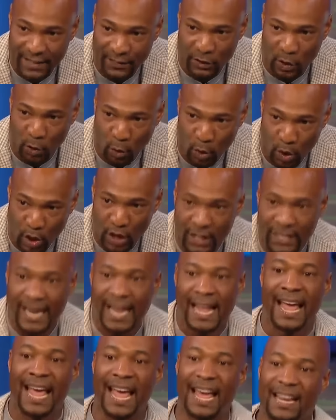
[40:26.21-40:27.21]
in the wood
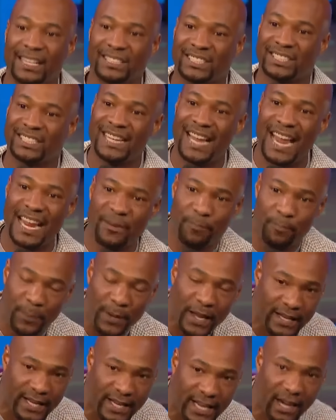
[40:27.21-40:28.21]
and a snake
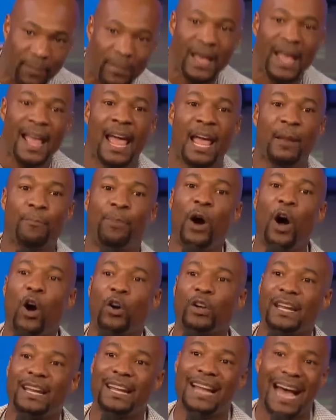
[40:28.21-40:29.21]
bit him, and
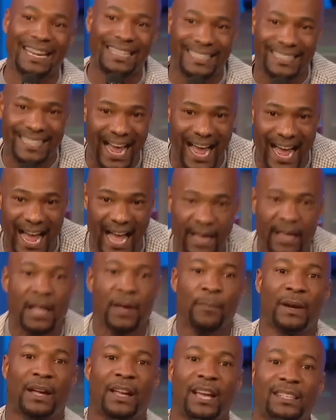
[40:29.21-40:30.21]
Paul did not die
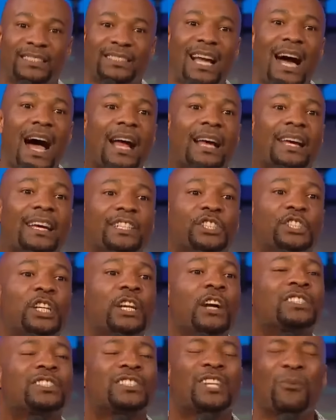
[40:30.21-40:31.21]
because God could
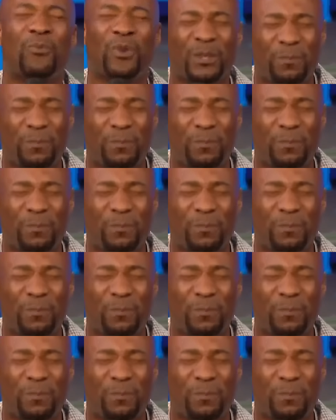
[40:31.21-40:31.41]
trust him